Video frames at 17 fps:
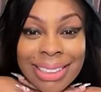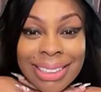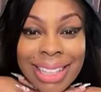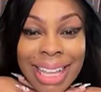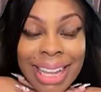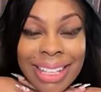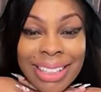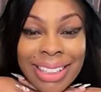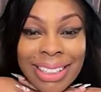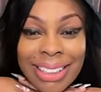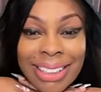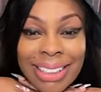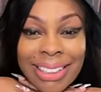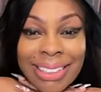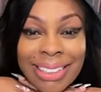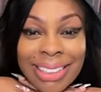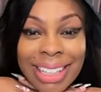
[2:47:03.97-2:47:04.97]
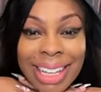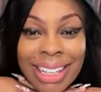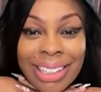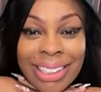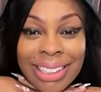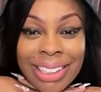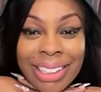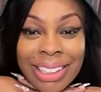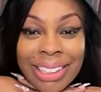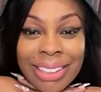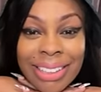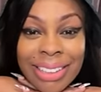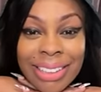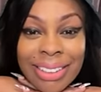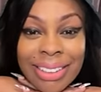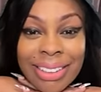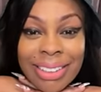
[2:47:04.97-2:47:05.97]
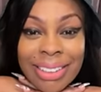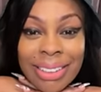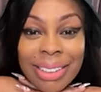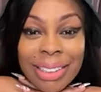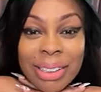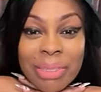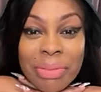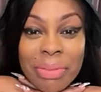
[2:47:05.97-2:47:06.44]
Thank you. Thank you.